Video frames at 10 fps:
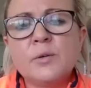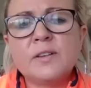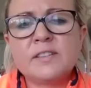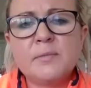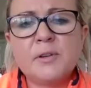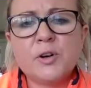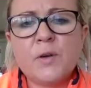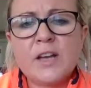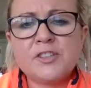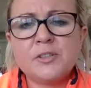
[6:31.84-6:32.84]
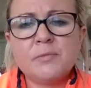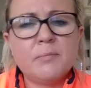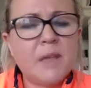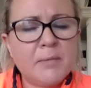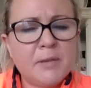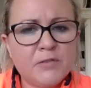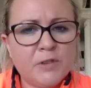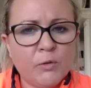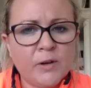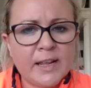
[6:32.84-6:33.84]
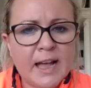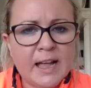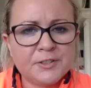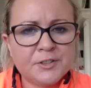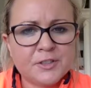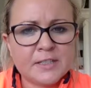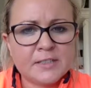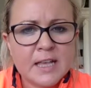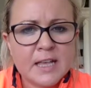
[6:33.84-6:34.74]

a similar question, but maybe you've already answered it.